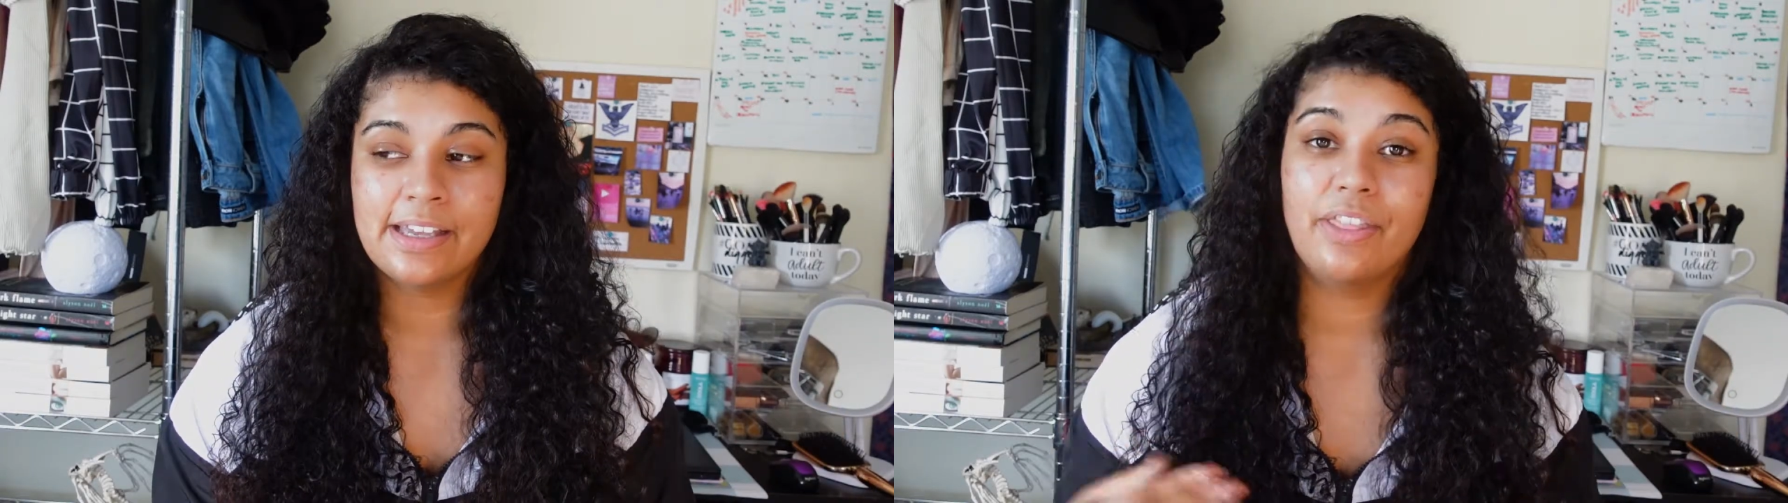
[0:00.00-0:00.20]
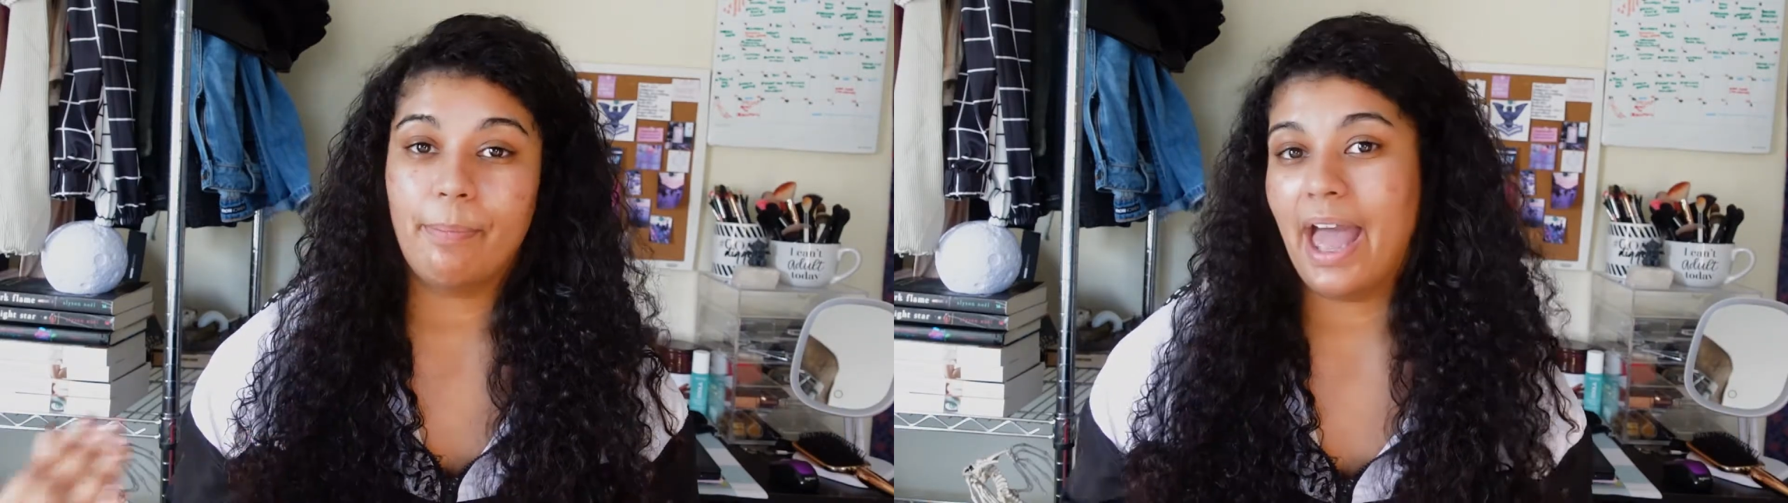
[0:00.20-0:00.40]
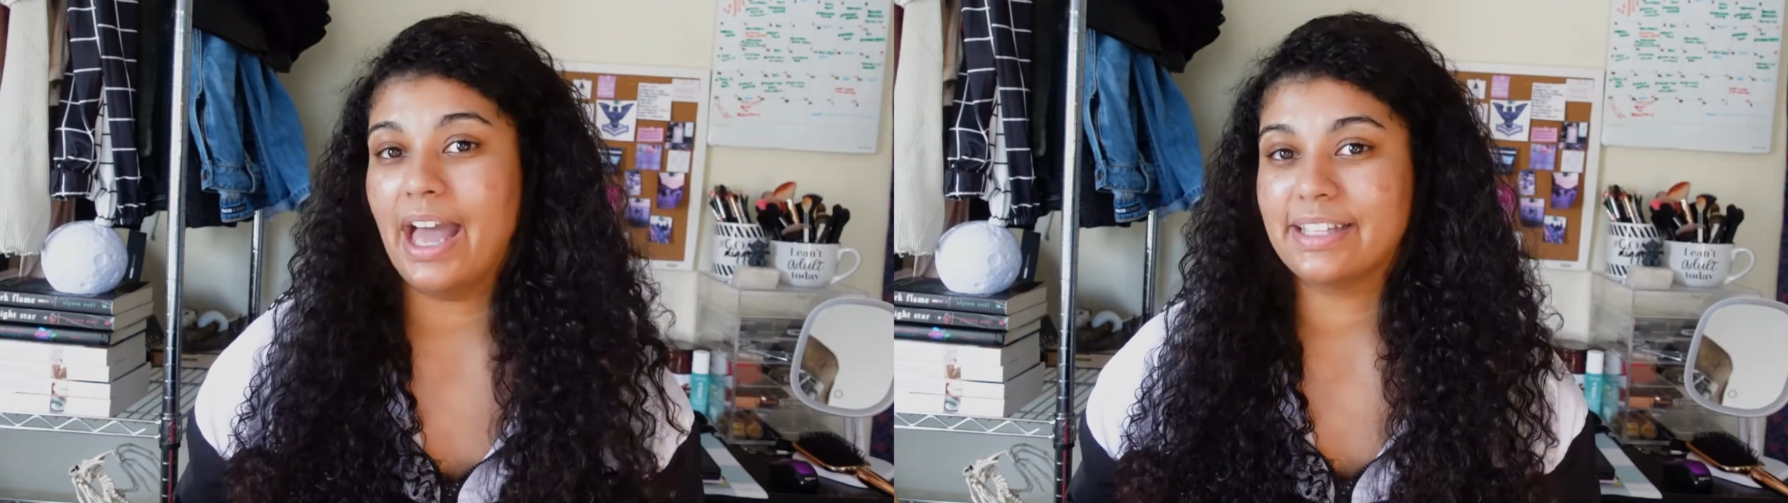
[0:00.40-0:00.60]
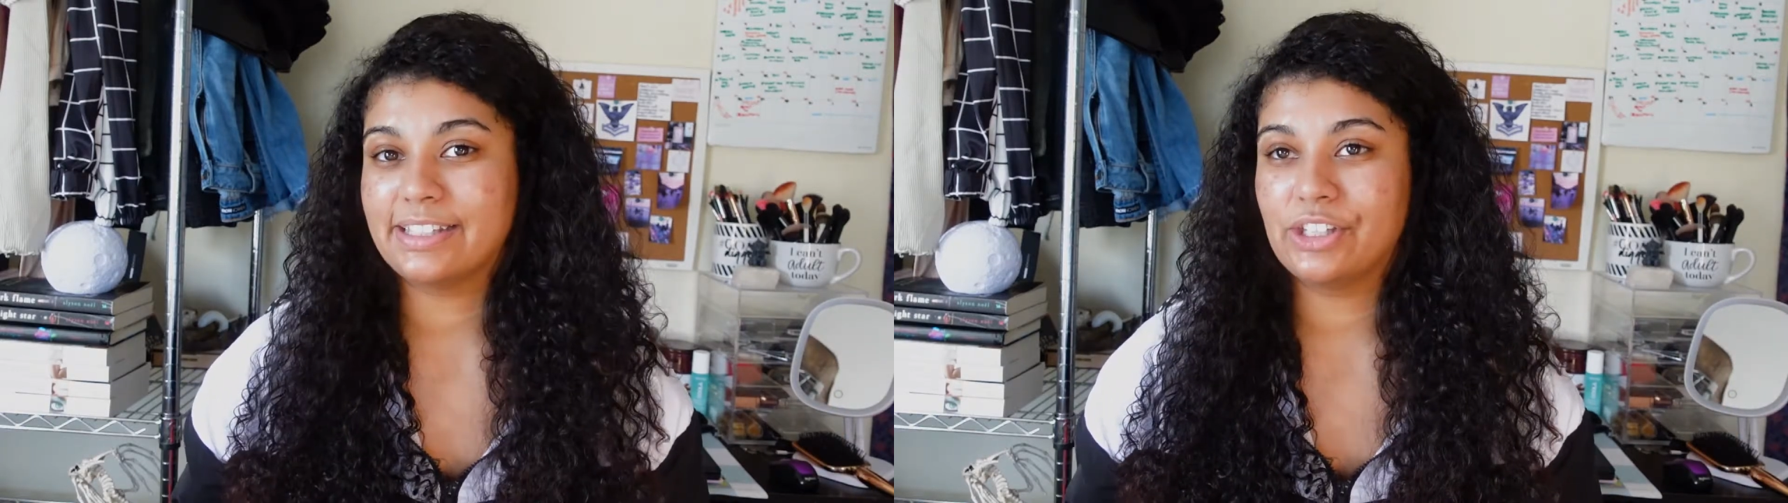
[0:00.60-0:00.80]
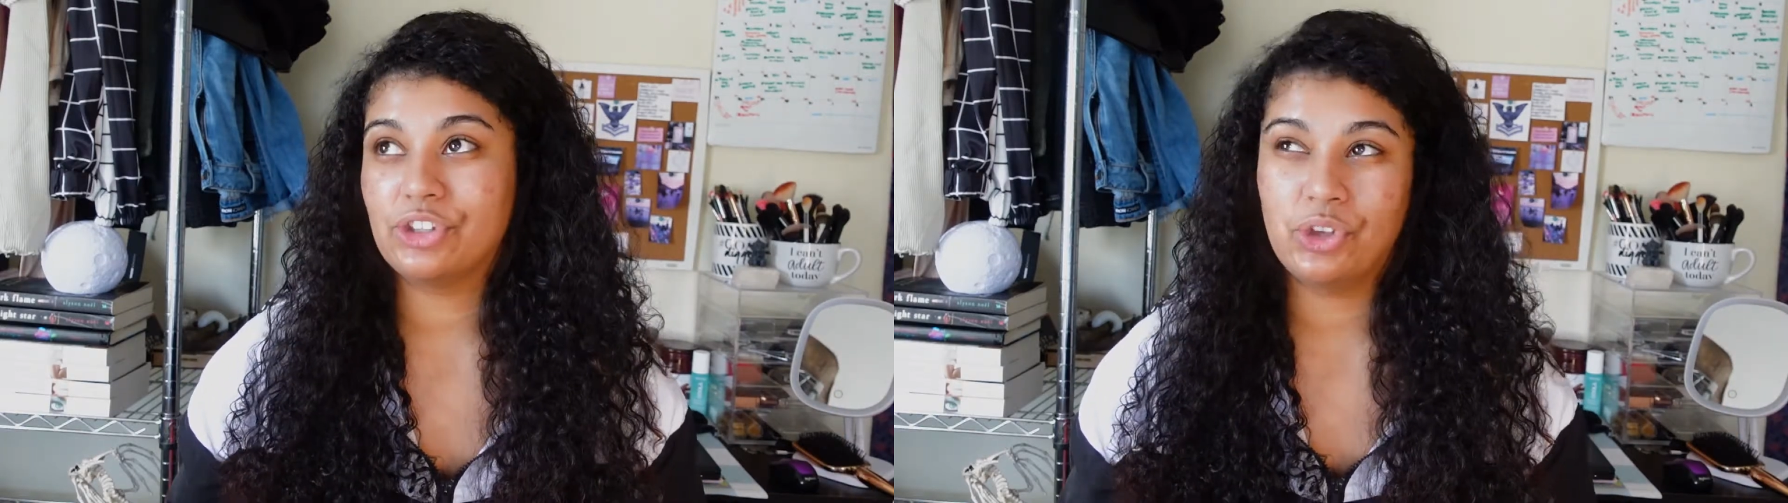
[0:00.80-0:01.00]
The
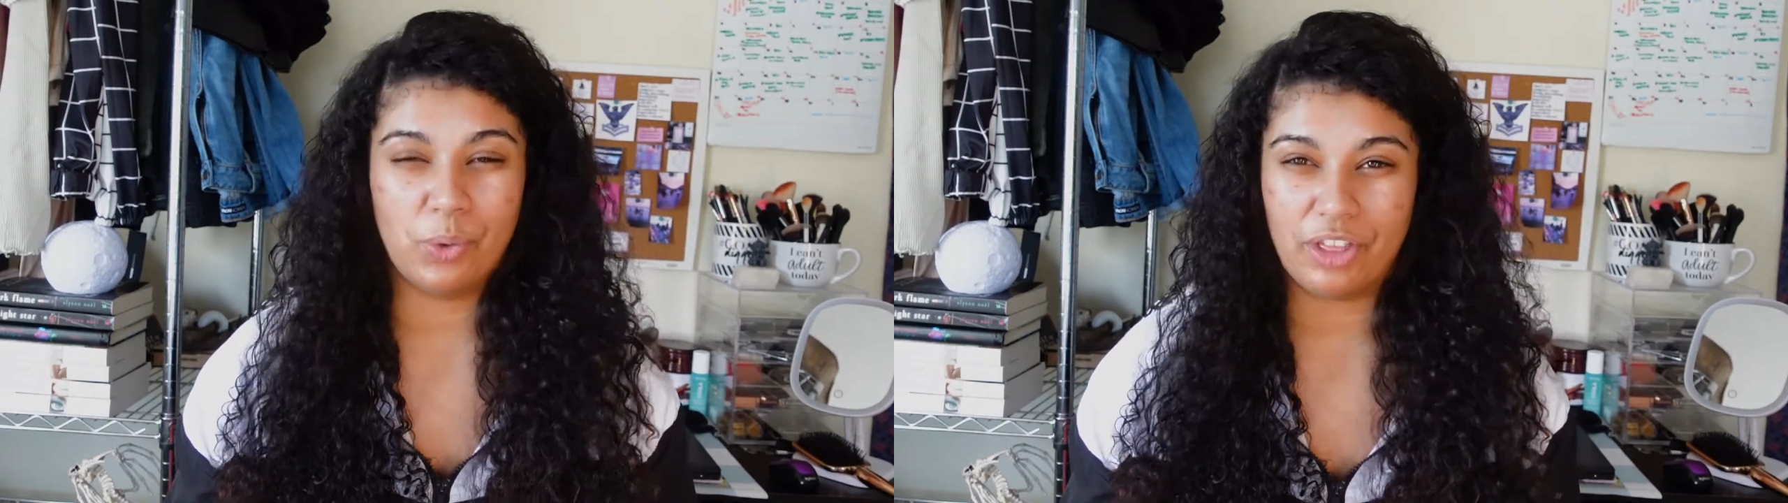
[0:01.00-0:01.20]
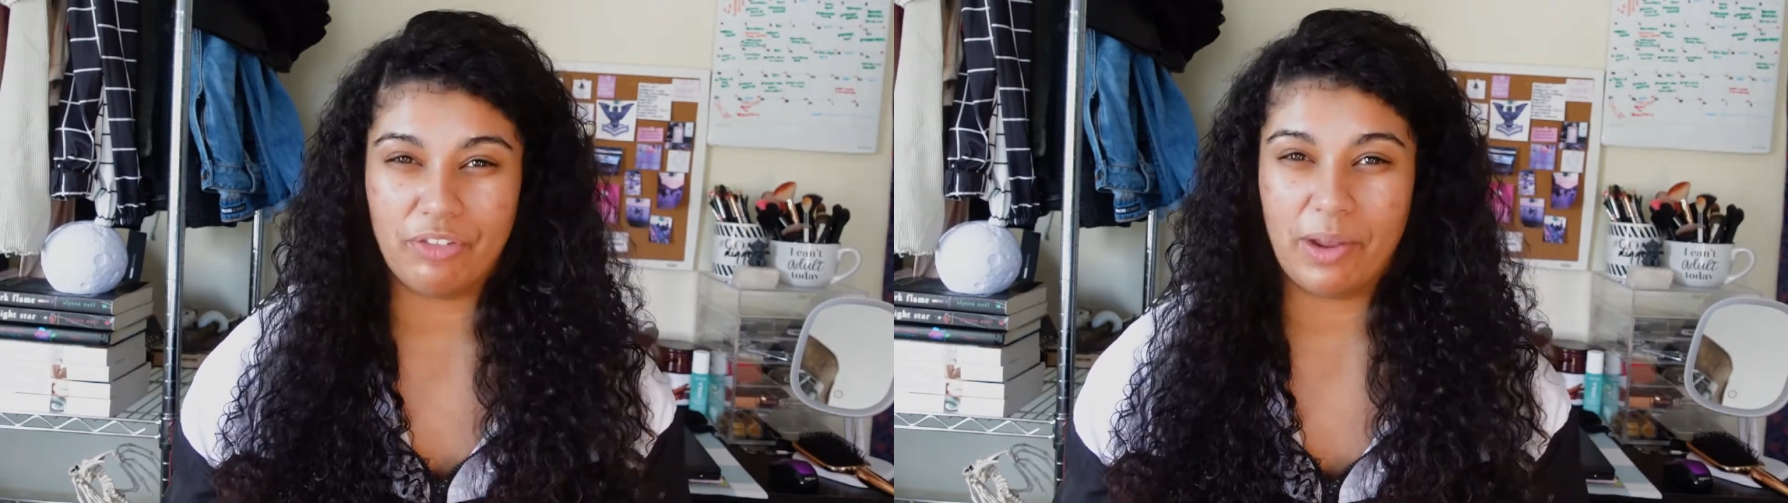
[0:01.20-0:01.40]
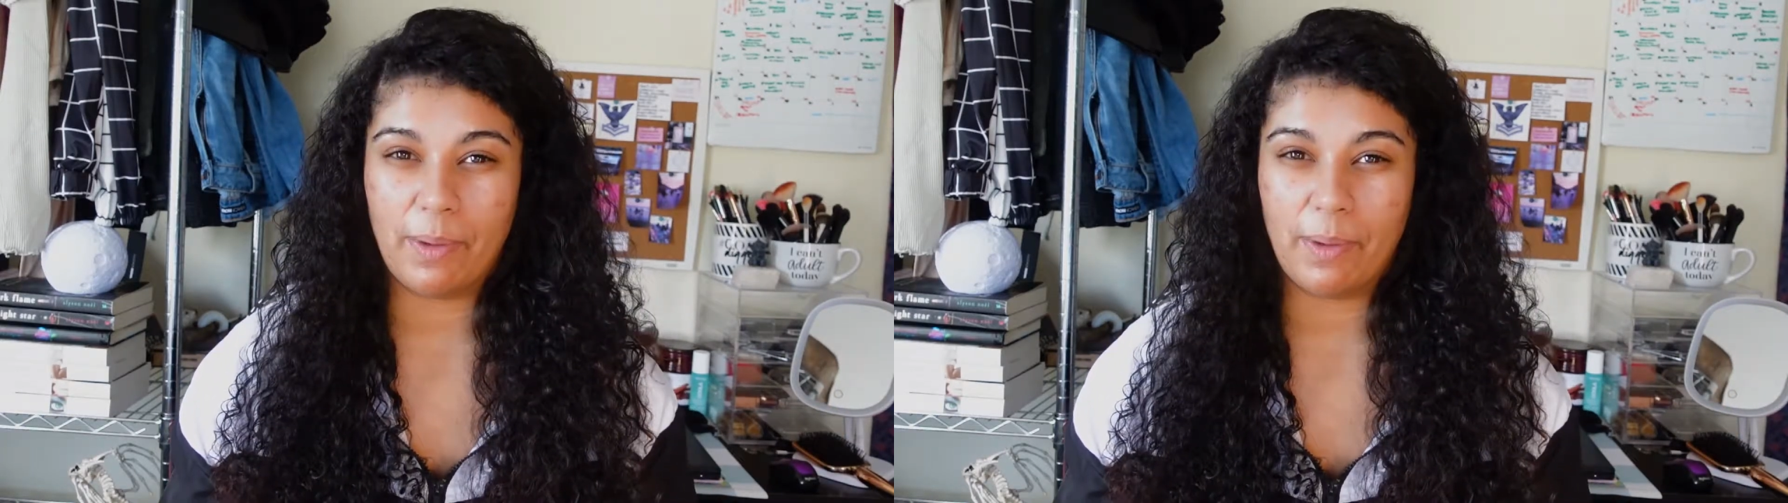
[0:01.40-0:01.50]
past 2 or 3